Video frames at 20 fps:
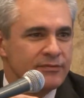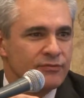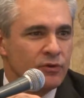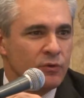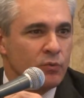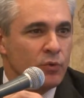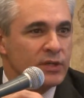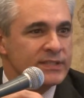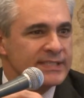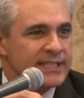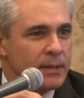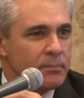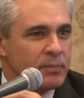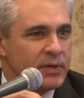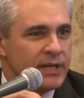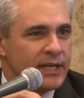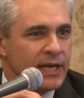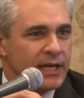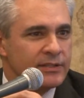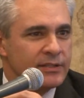from what's
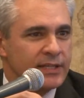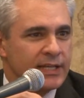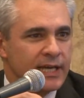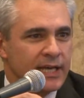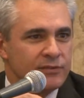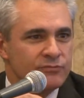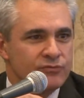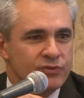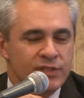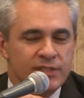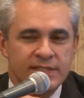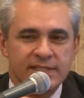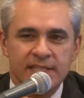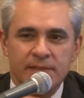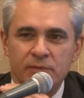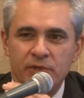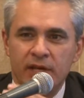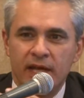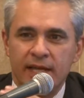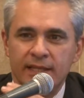happening in other countries,
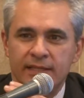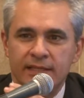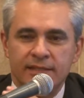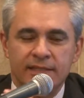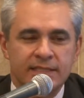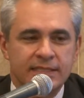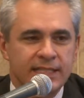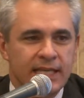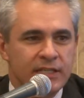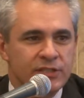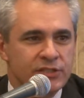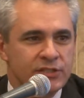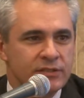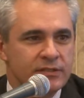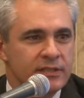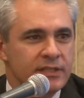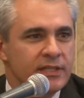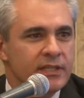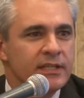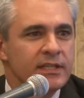stimulate a
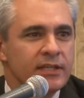discussion.